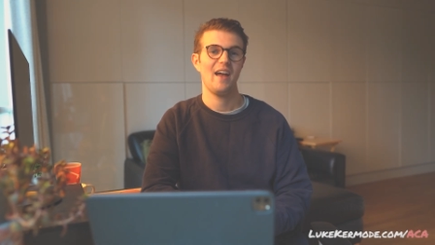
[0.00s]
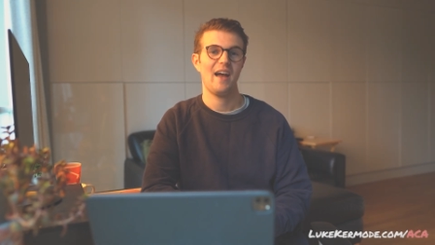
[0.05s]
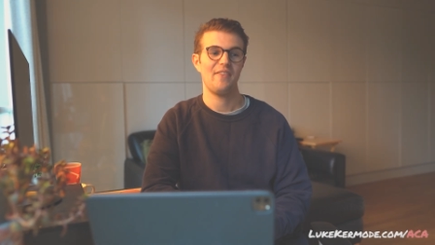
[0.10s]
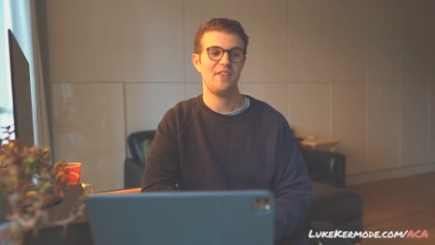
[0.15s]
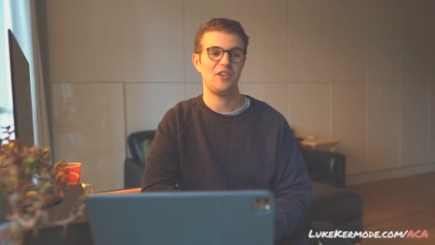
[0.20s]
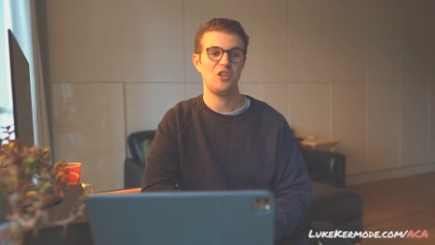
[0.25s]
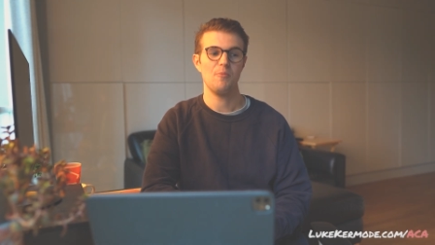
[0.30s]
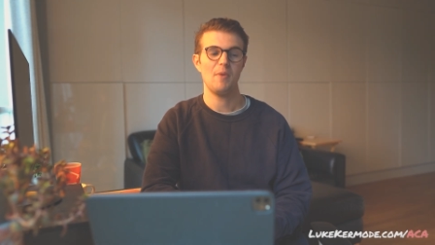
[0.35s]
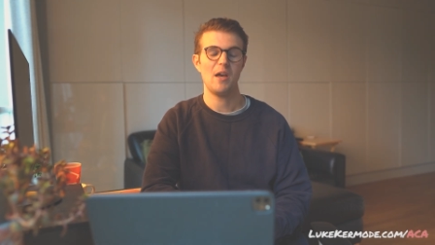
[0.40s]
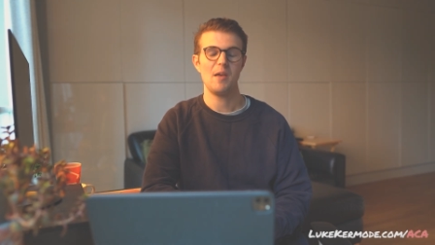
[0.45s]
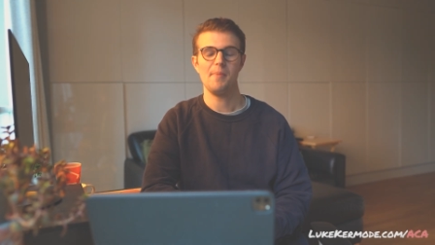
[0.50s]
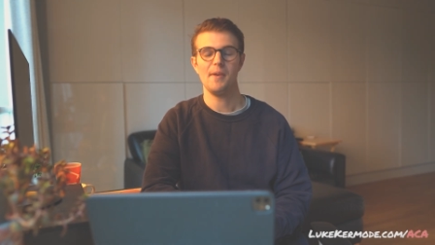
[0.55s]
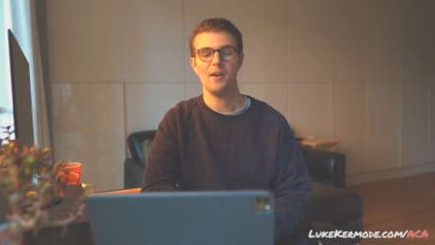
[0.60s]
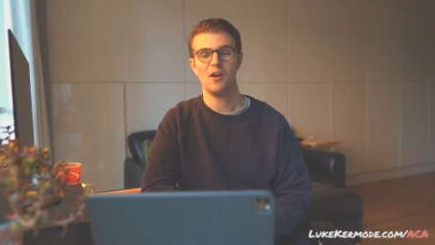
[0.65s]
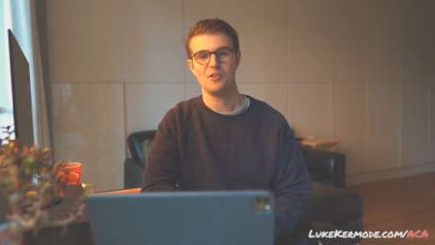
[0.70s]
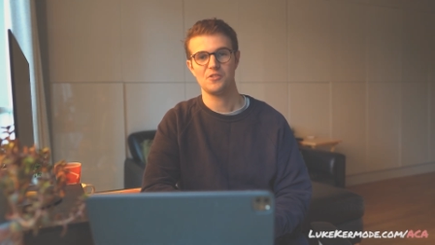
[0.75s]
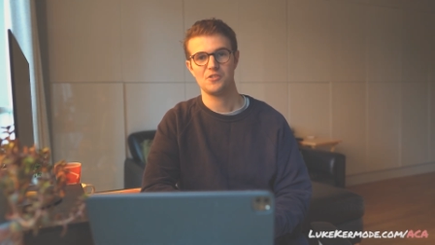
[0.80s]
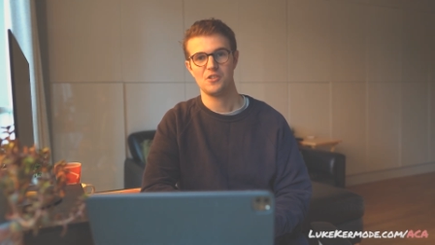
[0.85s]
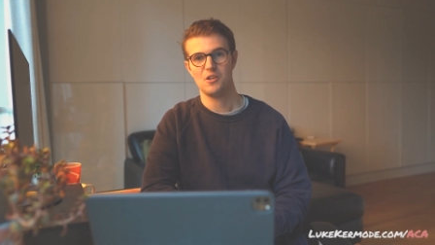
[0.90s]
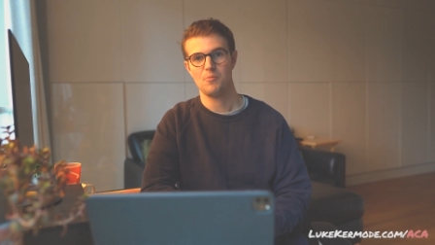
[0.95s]
and then you may be
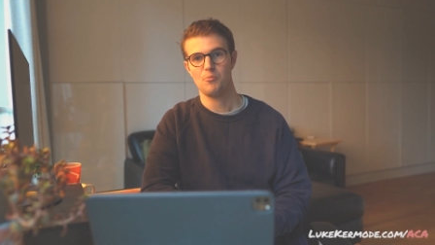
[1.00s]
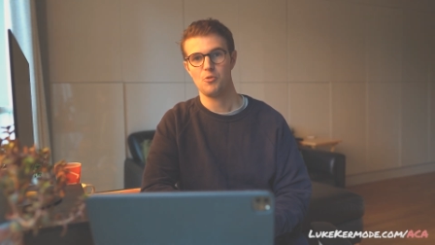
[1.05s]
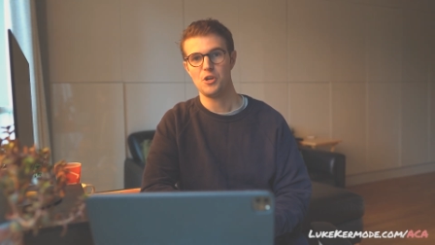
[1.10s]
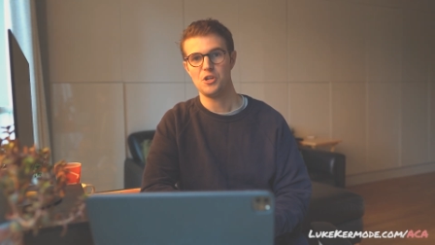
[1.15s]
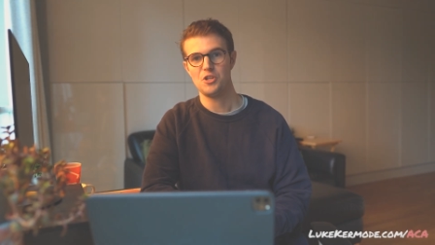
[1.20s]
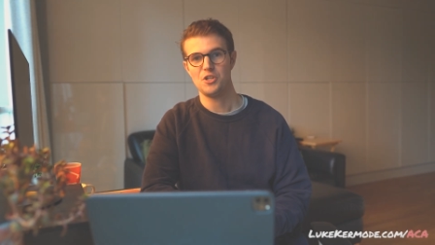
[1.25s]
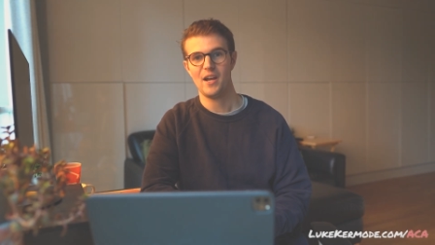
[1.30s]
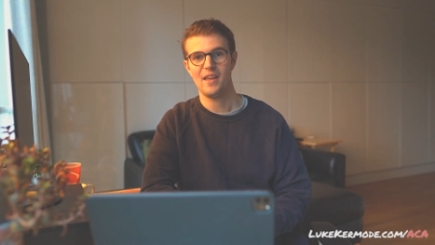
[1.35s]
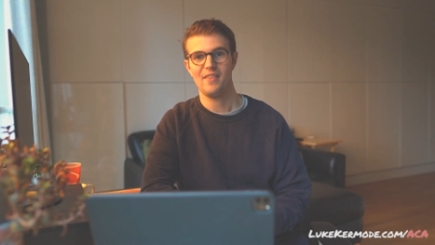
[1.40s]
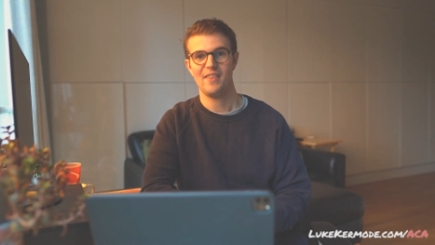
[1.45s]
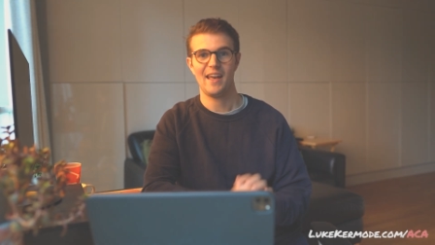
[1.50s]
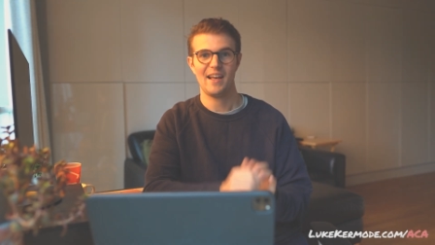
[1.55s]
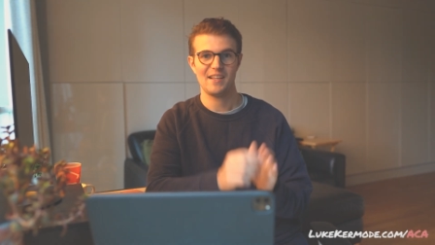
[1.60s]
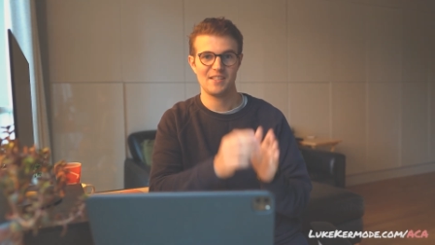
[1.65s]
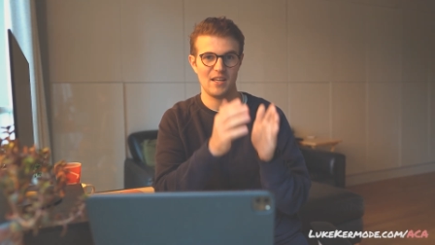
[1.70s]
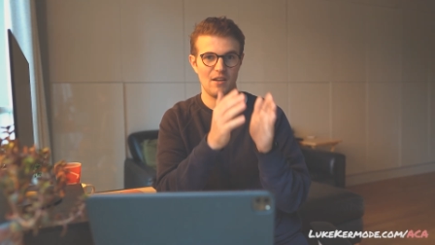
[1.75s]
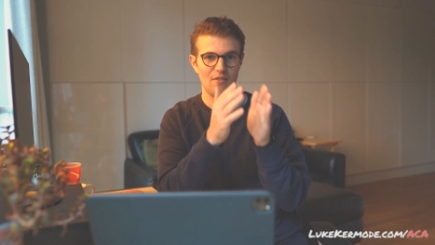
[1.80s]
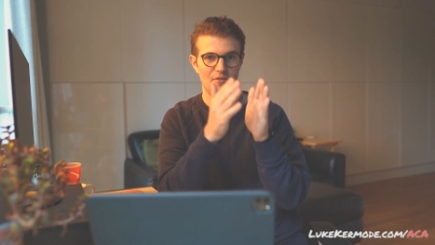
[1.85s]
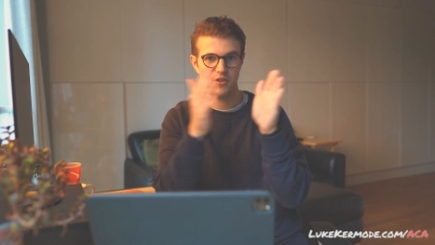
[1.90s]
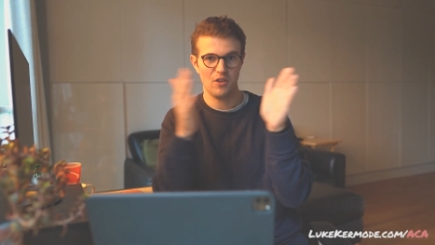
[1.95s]
asked to depreciate the
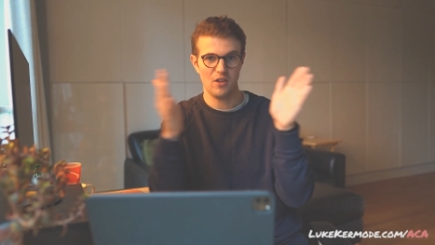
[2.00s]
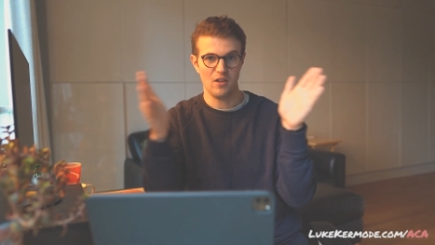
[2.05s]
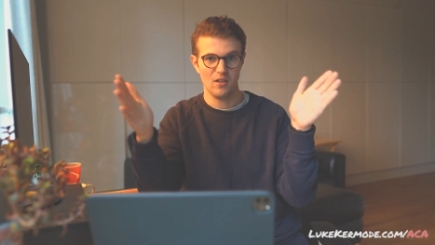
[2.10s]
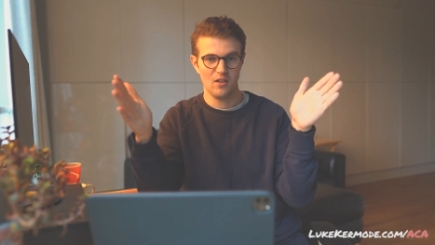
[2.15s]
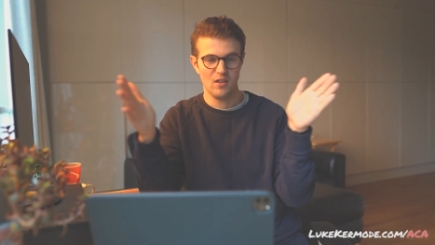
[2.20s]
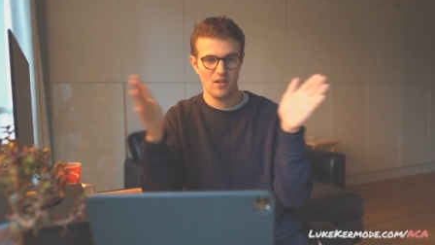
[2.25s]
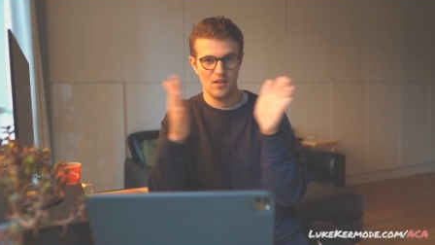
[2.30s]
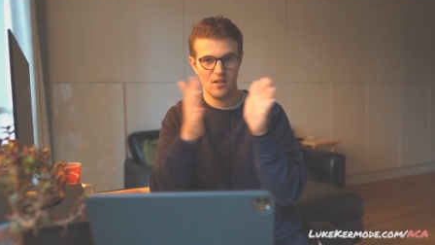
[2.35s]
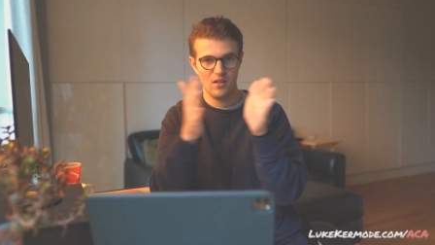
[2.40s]
asset for the